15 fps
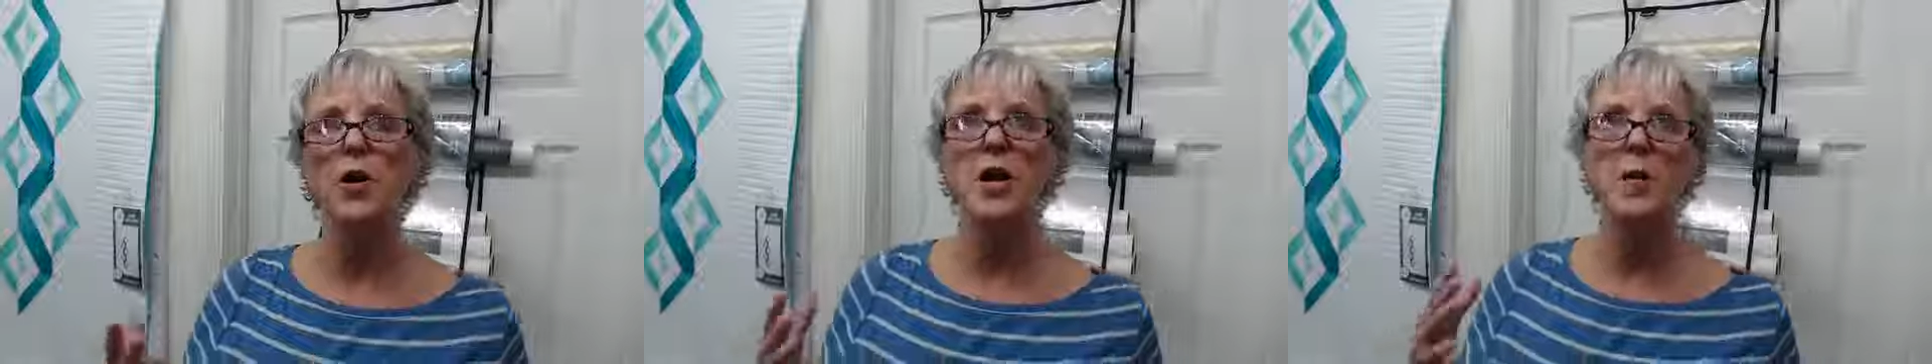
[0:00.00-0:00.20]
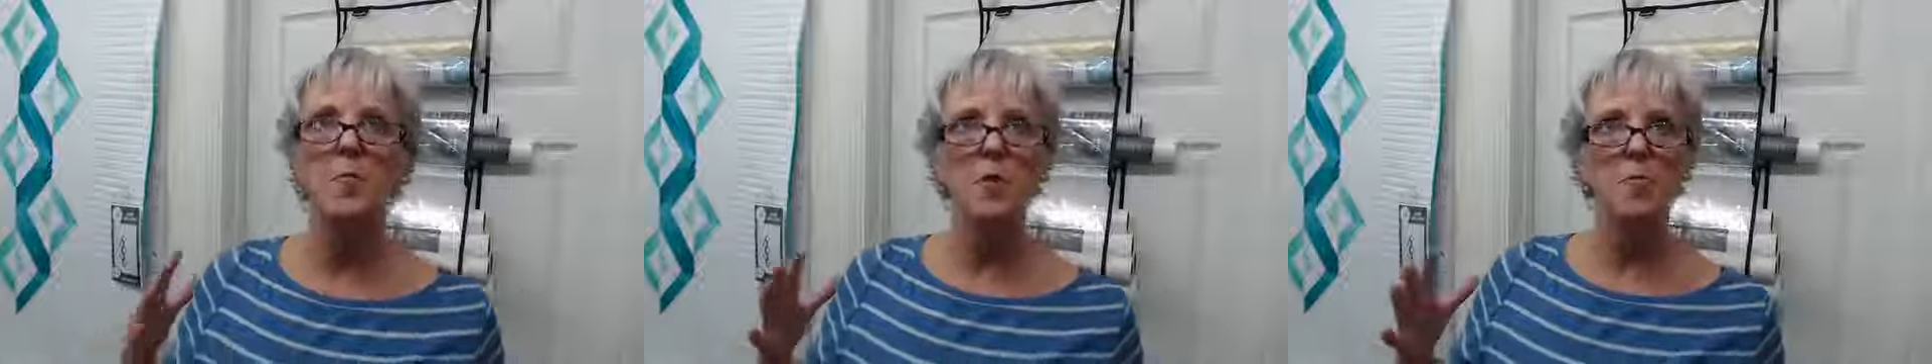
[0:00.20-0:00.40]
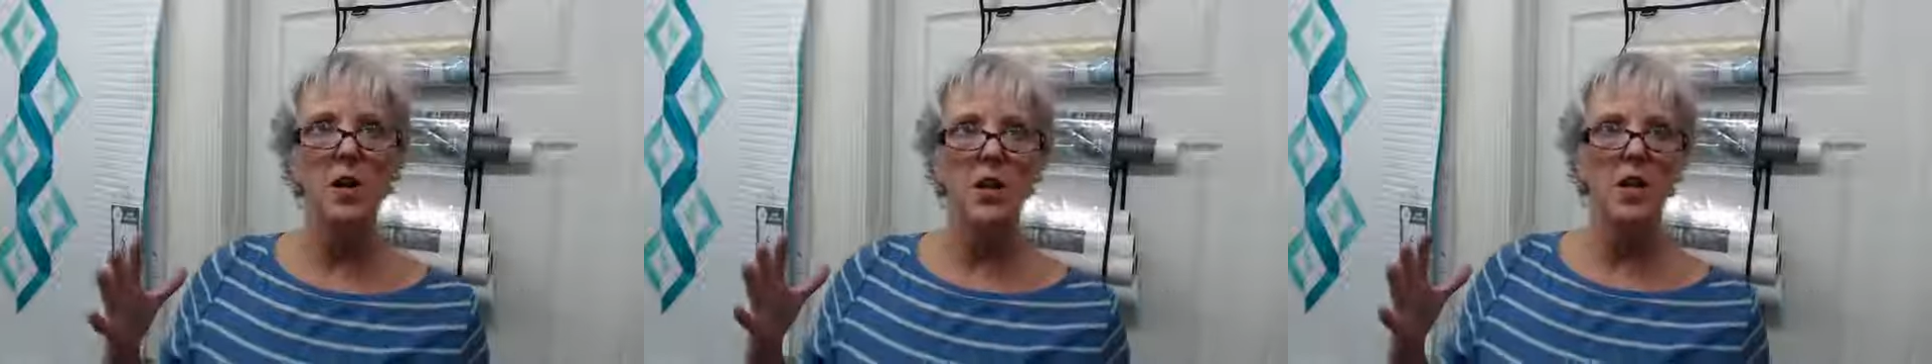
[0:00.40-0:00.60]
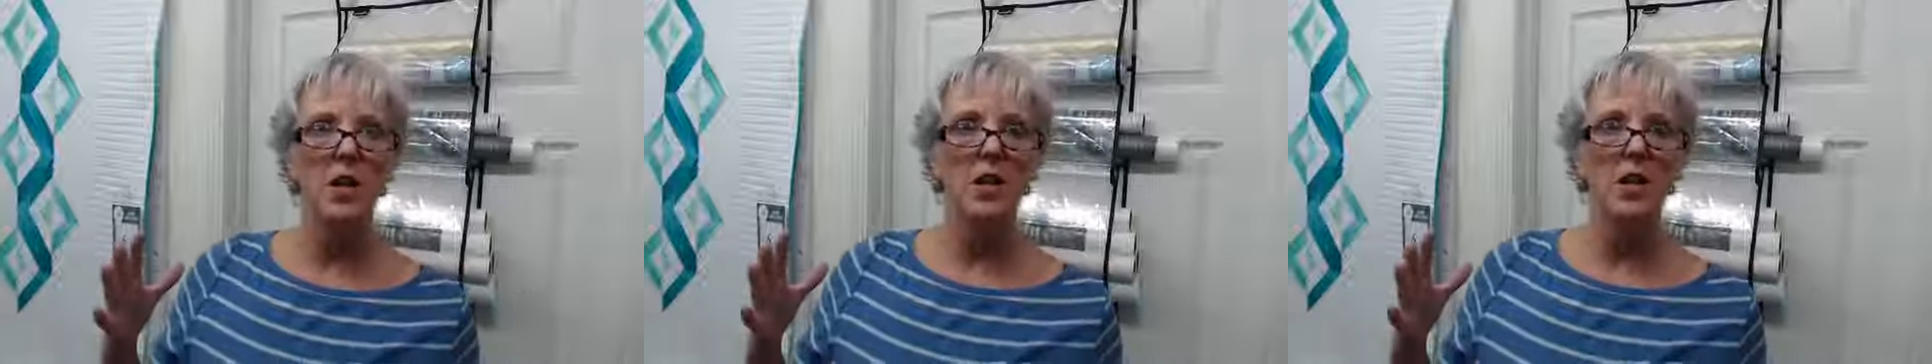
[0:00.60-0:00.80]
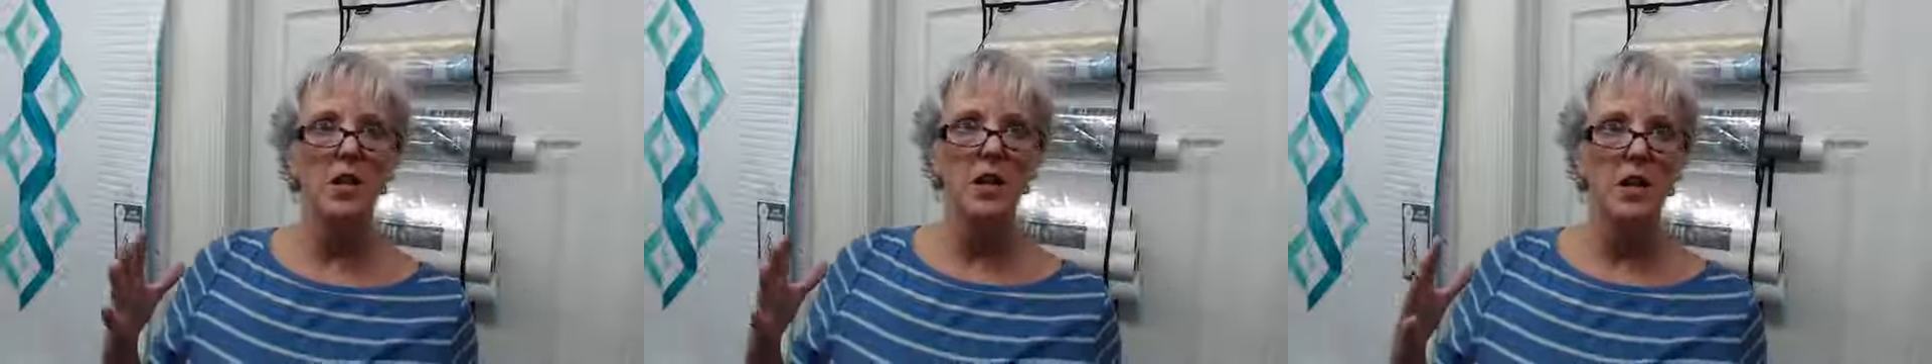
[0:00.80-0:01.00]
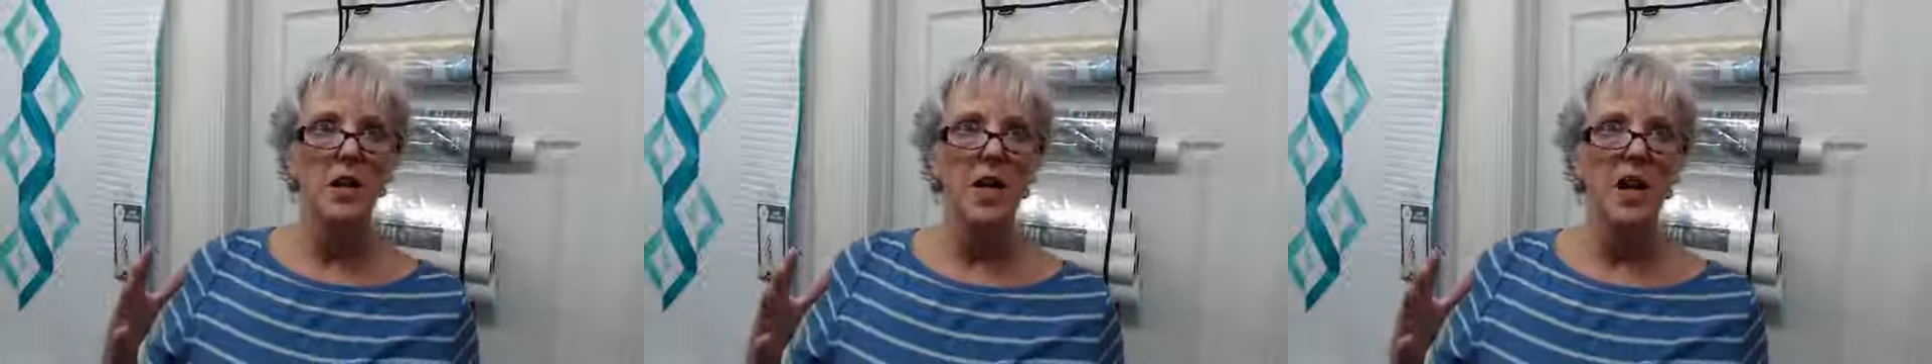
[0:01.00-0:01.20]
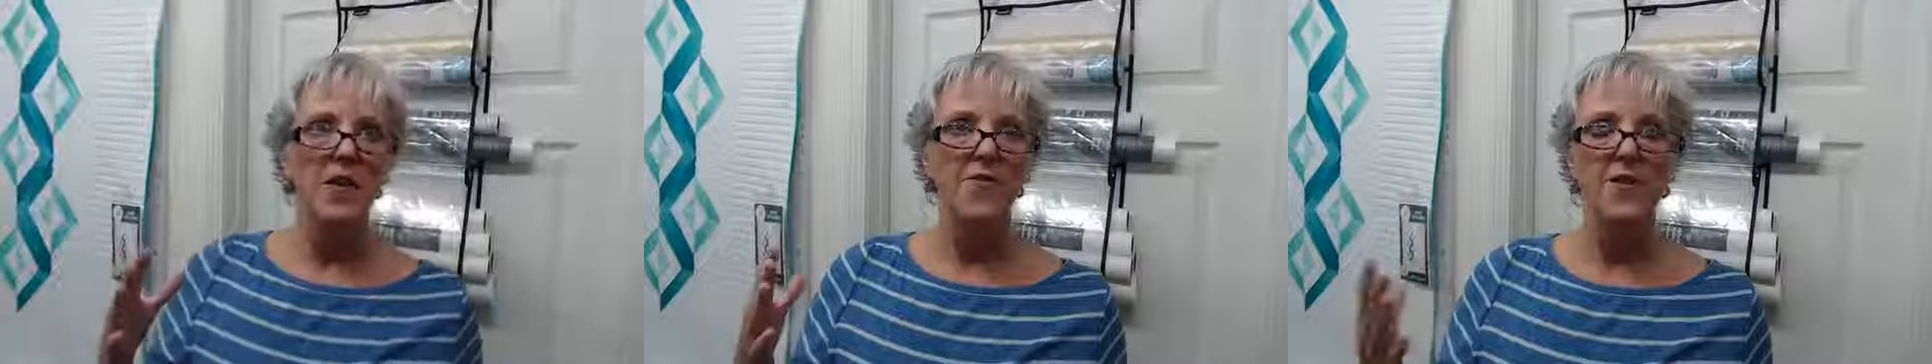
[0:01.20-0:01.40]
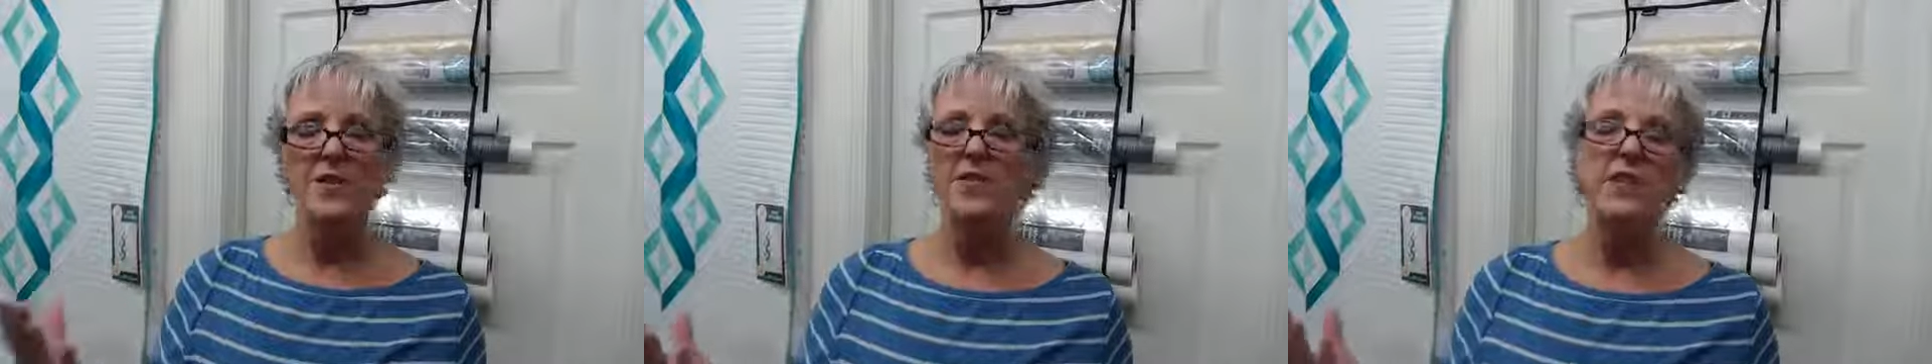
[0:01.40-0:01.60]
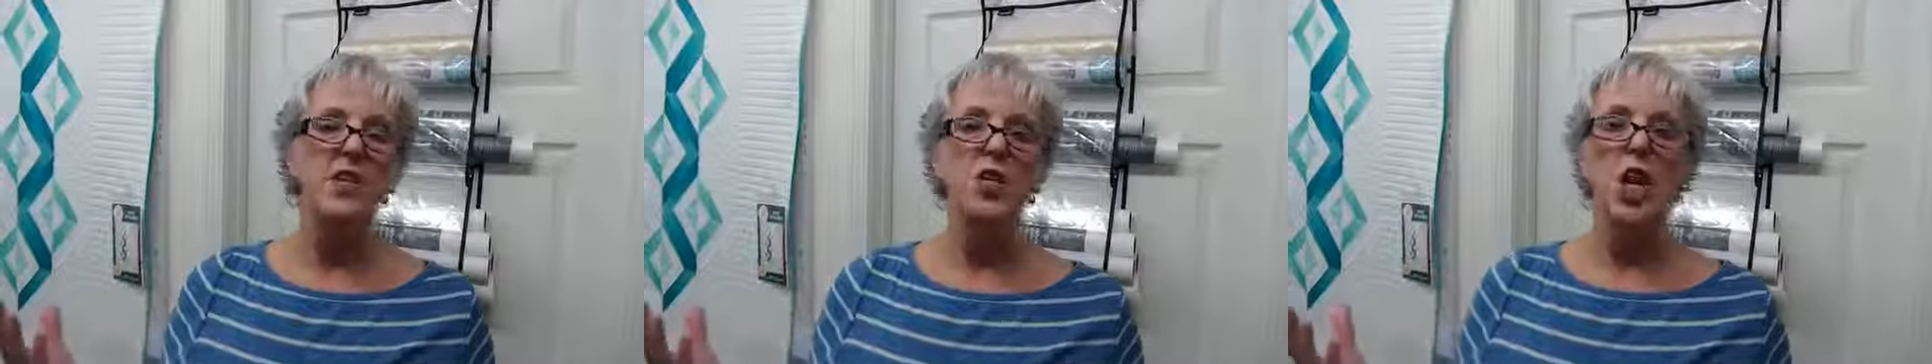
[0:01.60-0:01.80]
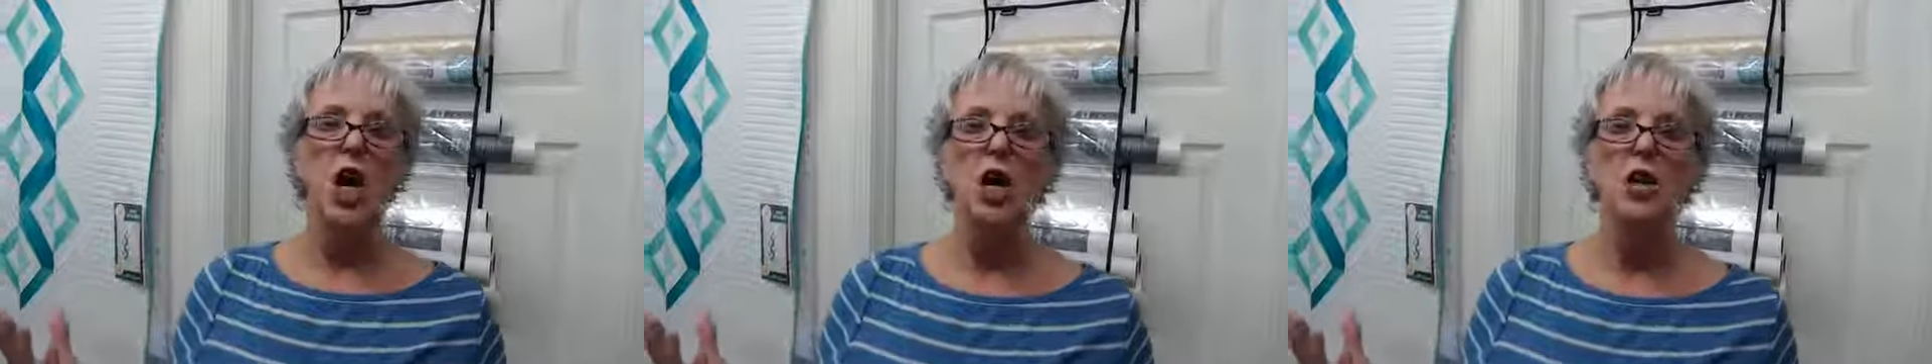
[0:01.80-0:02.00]
Kimberbell
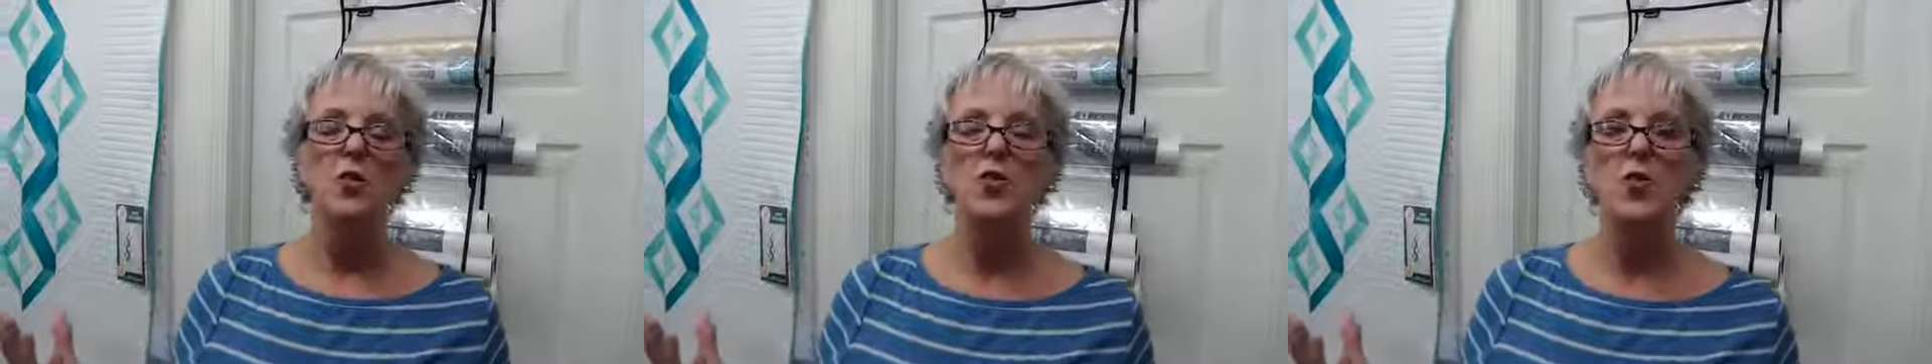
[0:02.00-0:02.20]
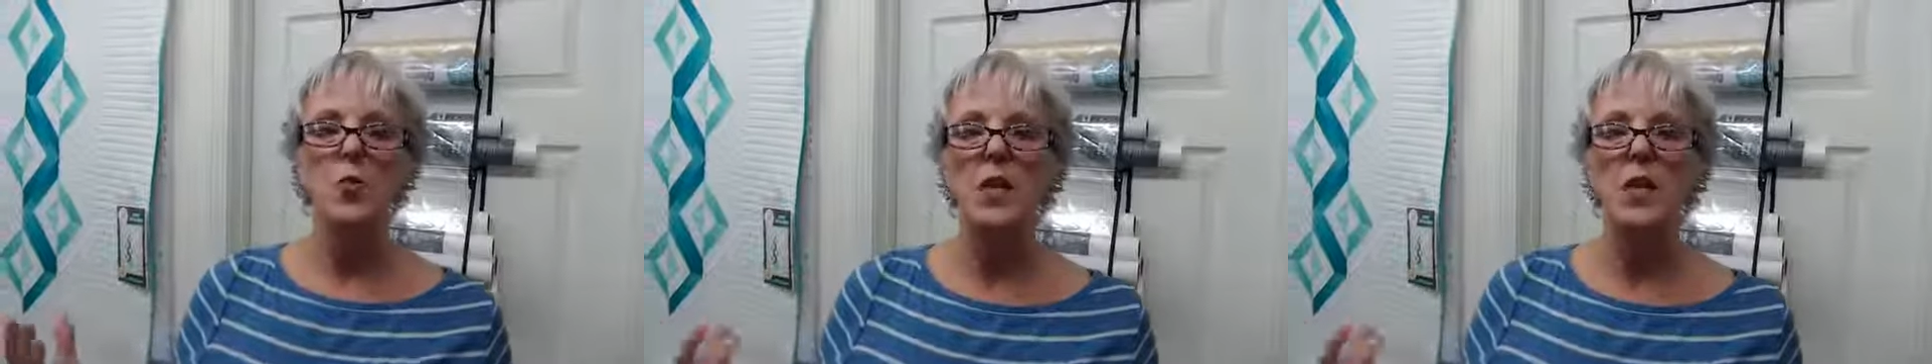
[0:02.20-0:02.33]
aficionados.